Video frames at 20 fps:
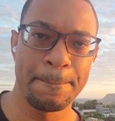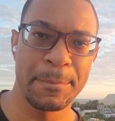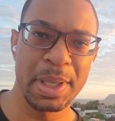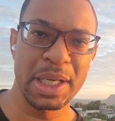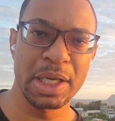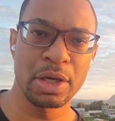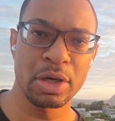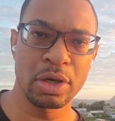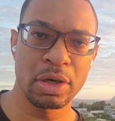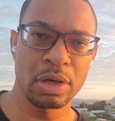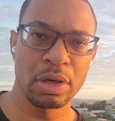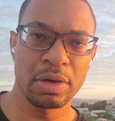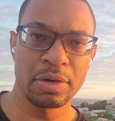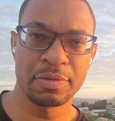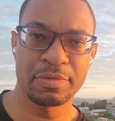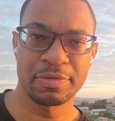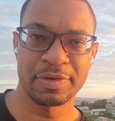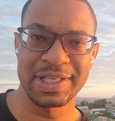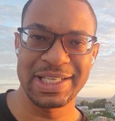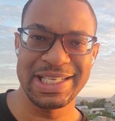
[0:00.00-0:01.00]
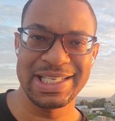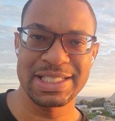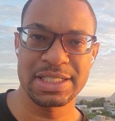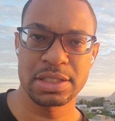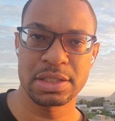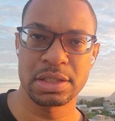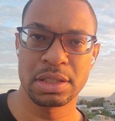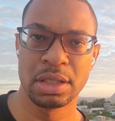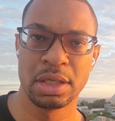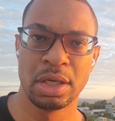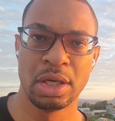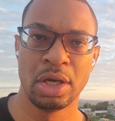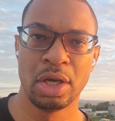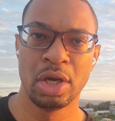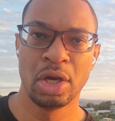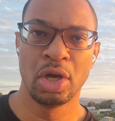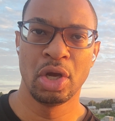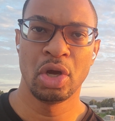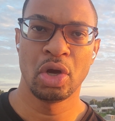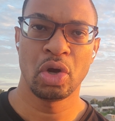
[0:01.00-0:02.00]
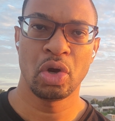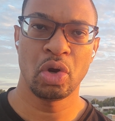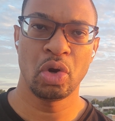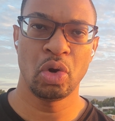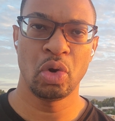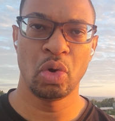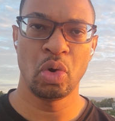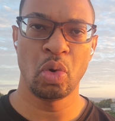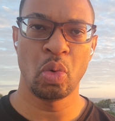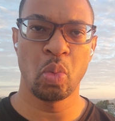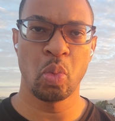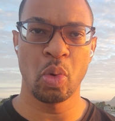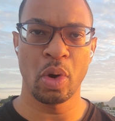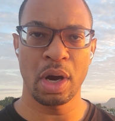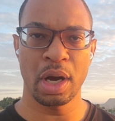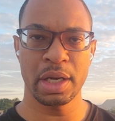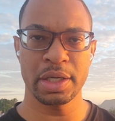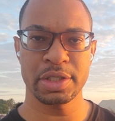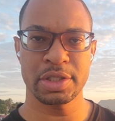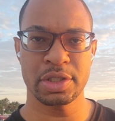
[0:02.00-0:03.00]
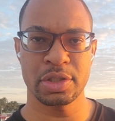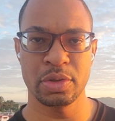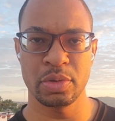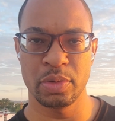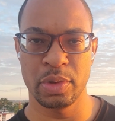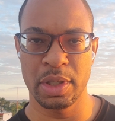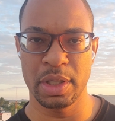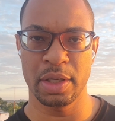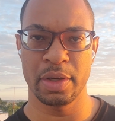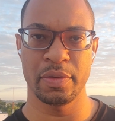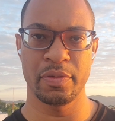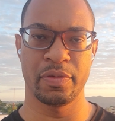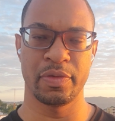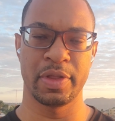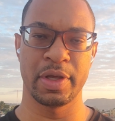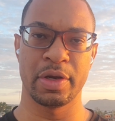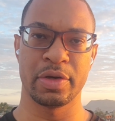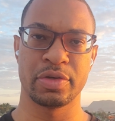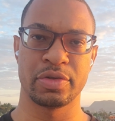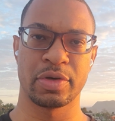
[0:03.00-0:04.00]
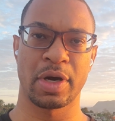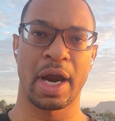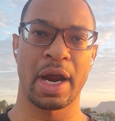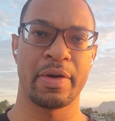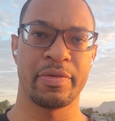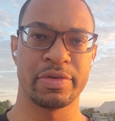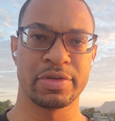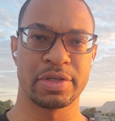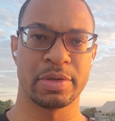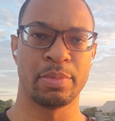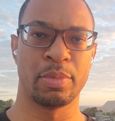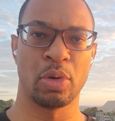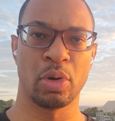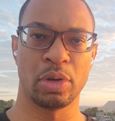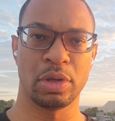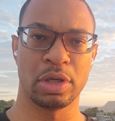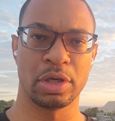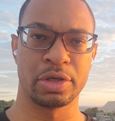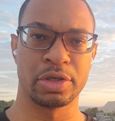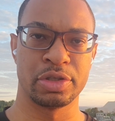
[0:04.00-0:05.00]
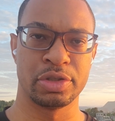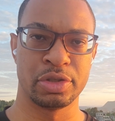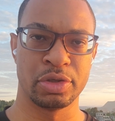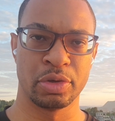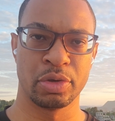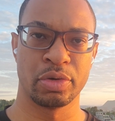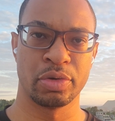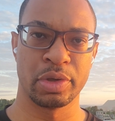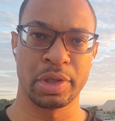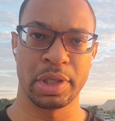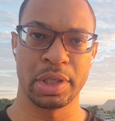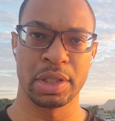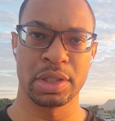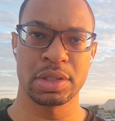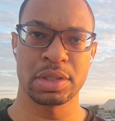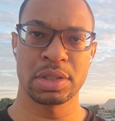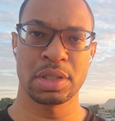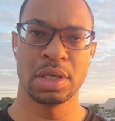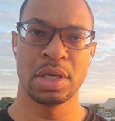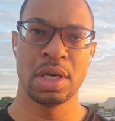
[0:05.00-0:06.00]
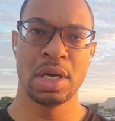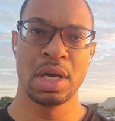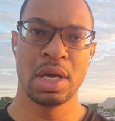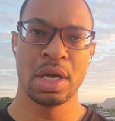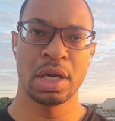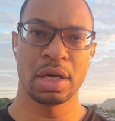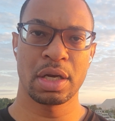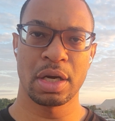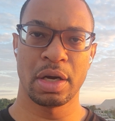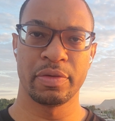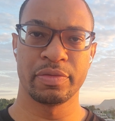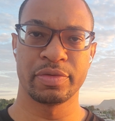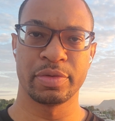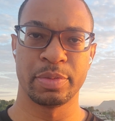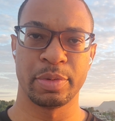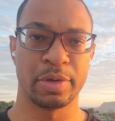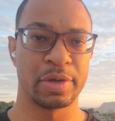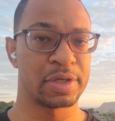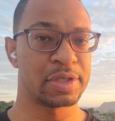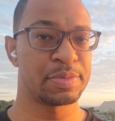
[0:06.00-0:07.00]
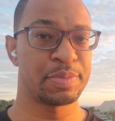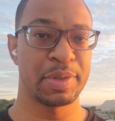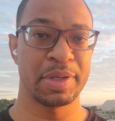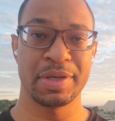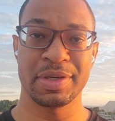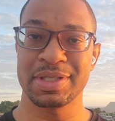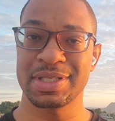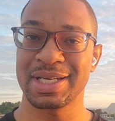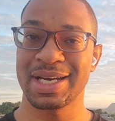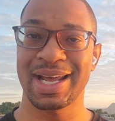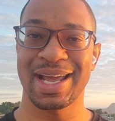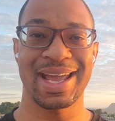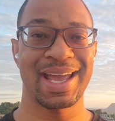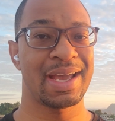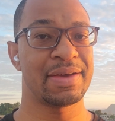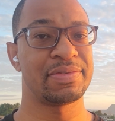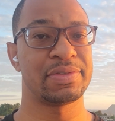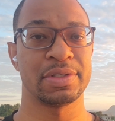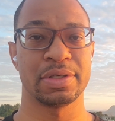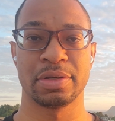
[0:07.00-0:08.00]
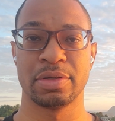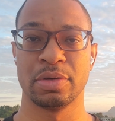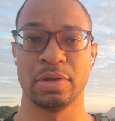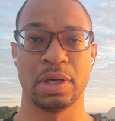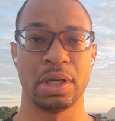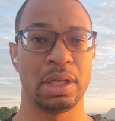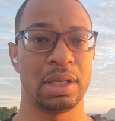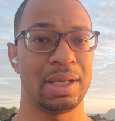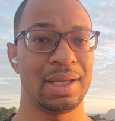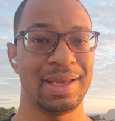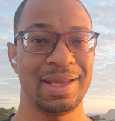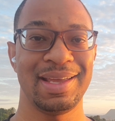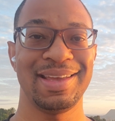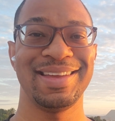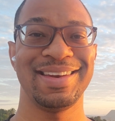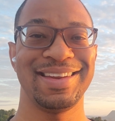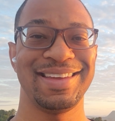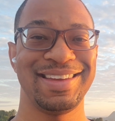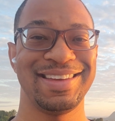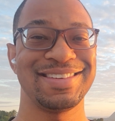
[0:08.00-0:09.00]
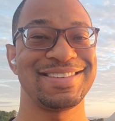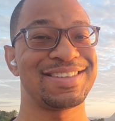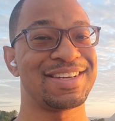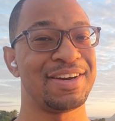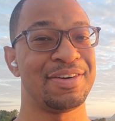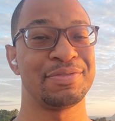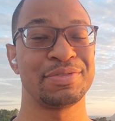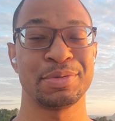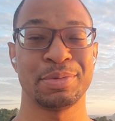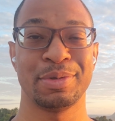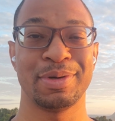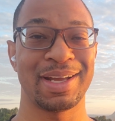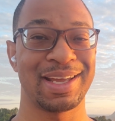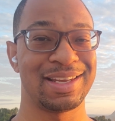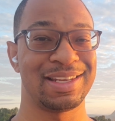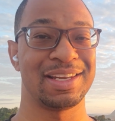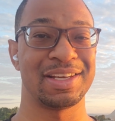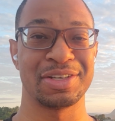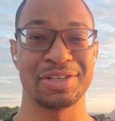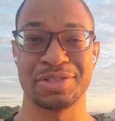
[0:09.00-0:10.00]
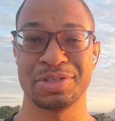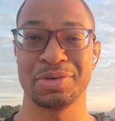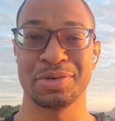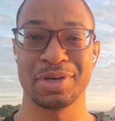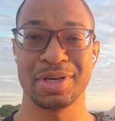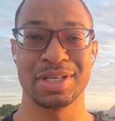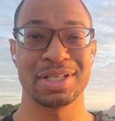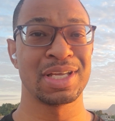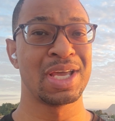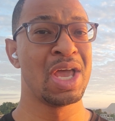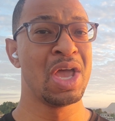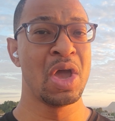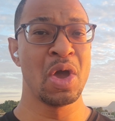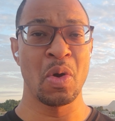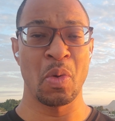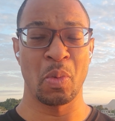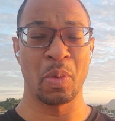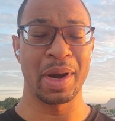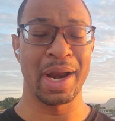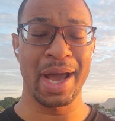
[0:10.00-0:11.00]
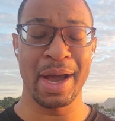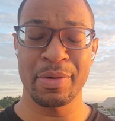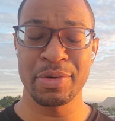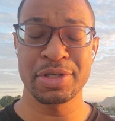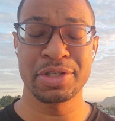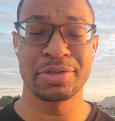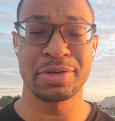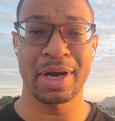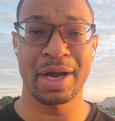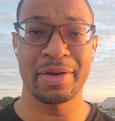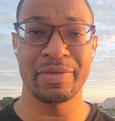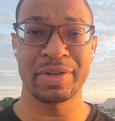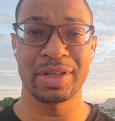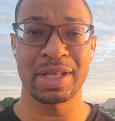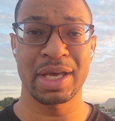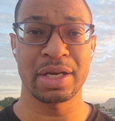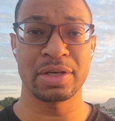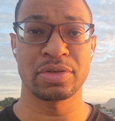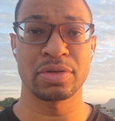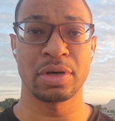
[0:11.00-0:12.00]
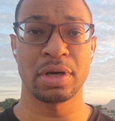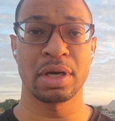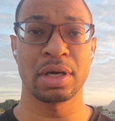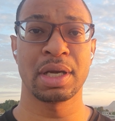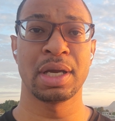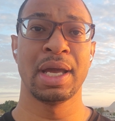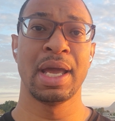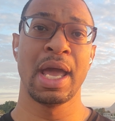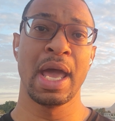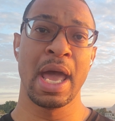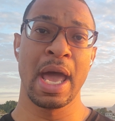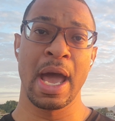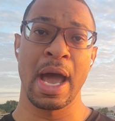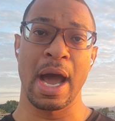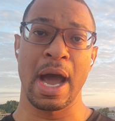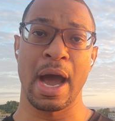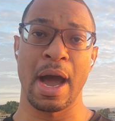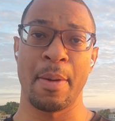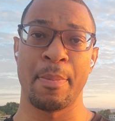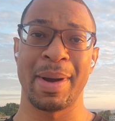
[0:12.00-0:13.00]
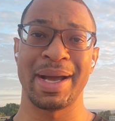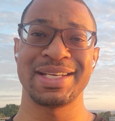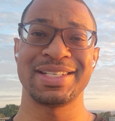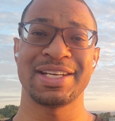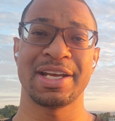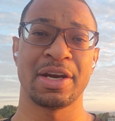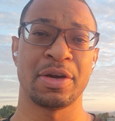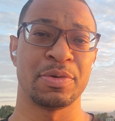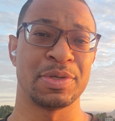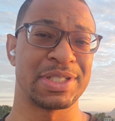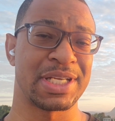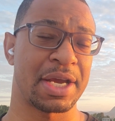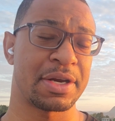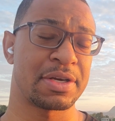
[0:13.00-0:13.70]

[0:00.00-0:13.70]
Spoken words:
bigger fleets who want to give their drivers a more luxurious, comfortable experience, and I have to agree. It is comfortable and luxurious. When I was driving that truck, my channel was